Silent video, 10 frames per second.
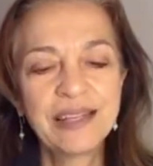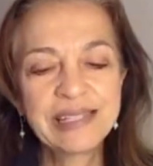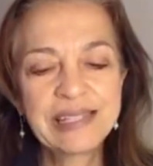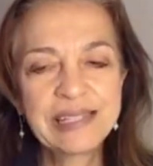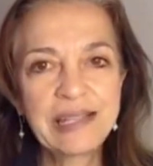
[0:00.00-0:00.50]

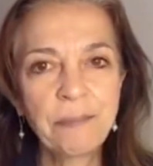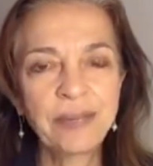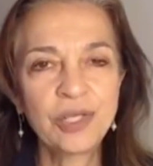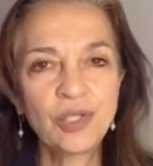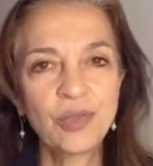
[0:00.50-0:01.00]
Step
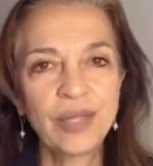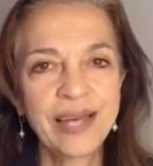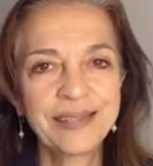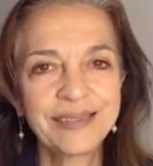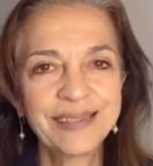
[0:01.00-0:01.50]
into
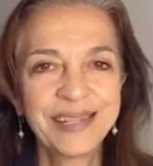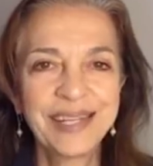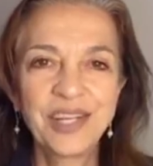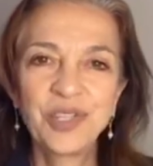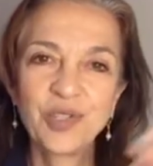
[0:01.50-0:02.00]
that.
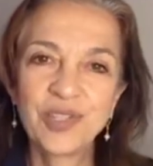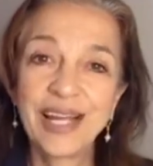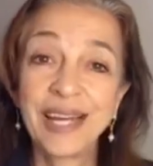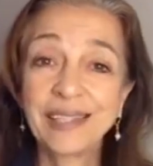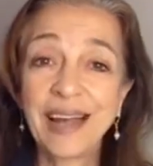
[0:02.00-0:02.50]
Just
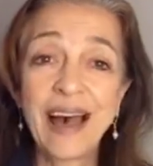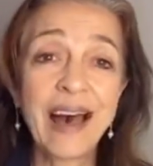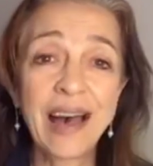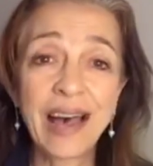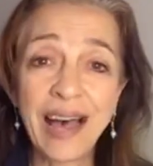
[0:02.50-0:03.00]
like
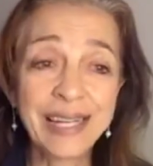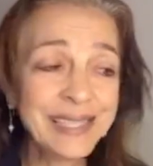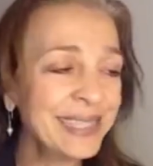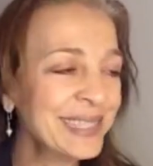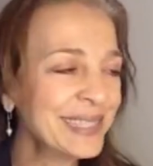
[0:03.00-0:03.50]
how I
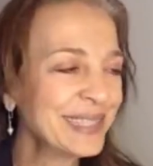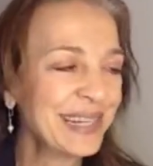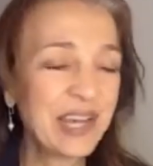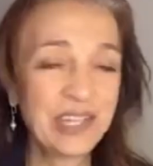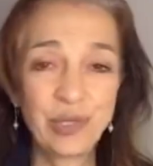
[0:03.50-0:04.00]
did.
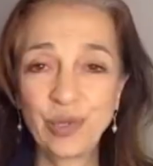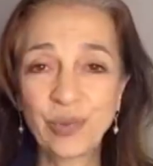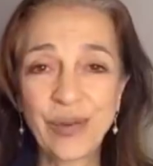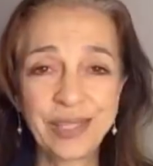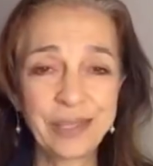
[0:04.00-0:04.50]
I used to
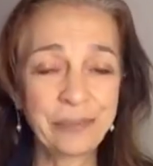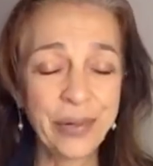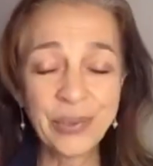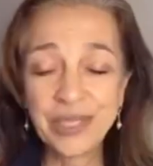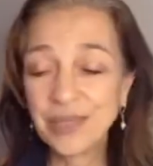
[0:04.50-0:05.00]
write the
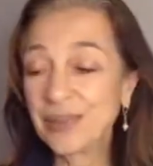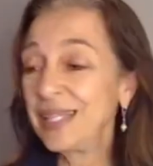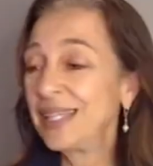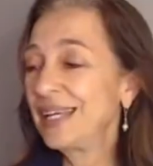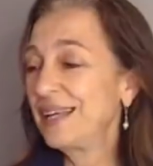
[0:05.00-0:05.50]

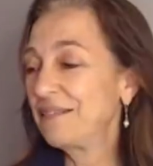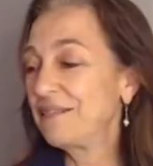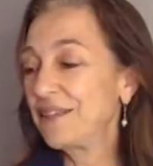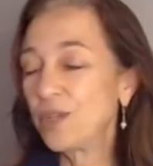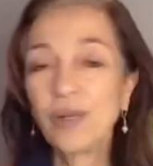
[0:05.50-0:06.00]
poetry,
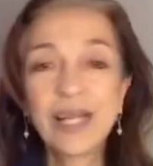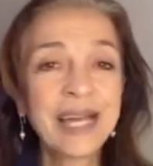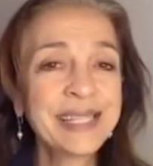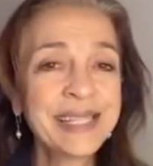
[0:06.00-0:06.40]
visualize